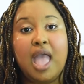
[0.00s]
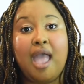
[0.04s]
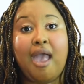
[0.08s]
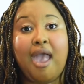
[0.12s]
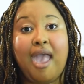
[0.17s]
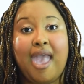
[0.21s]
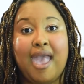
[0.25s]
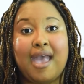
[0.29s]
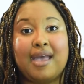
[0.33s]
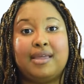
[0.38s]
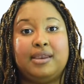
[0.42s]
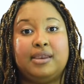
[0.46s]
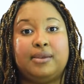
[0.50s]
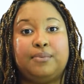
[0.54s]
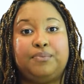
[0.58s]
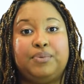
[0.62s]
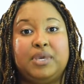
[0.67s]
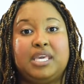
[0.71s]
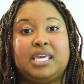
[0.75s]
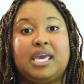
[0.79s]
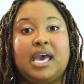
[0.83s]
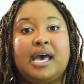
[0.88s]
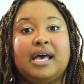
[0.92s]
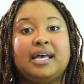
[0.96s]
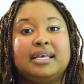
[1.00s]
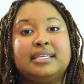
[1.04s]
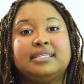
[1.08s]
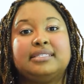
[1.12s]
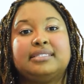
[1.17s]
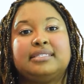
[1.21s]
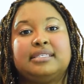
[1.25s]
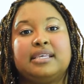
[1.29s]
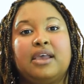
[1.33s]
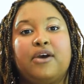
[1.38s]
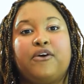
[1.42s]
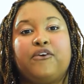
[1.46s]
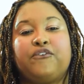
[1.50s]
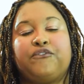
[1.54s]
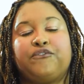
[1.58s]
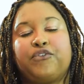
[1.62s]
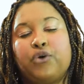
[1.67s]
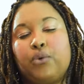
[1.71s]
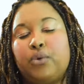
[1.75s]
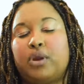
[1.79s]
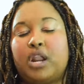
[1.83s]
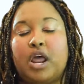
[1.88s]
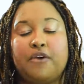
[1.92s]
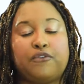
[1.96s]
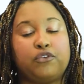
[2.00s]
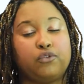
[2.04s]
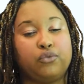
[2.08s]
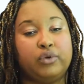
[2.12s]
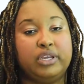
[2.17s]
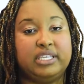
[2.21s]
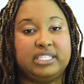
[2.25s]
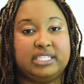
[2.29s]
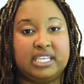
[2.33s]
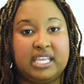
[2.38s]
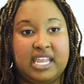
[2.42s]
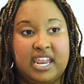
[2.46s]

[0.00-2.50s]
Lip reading: And because for whatever reason